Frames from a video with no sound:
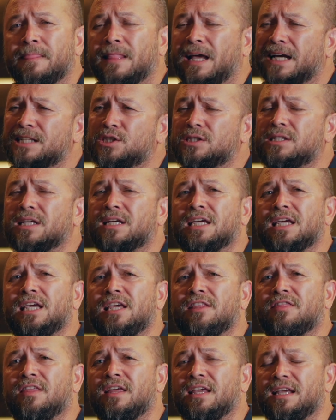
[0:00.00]
That's the
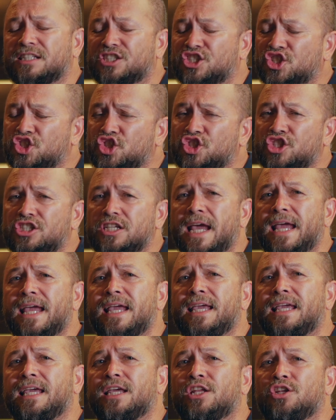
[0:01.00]
key thing, is
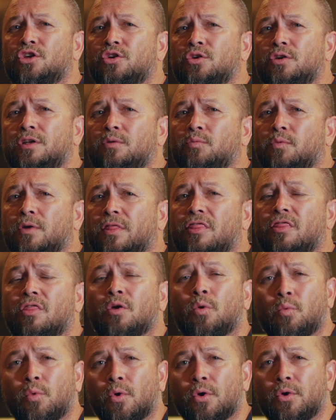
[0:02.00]
staying in union with
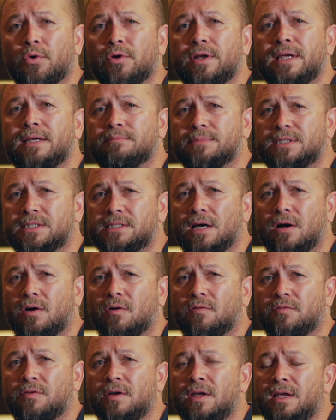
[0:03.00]
the Word himself,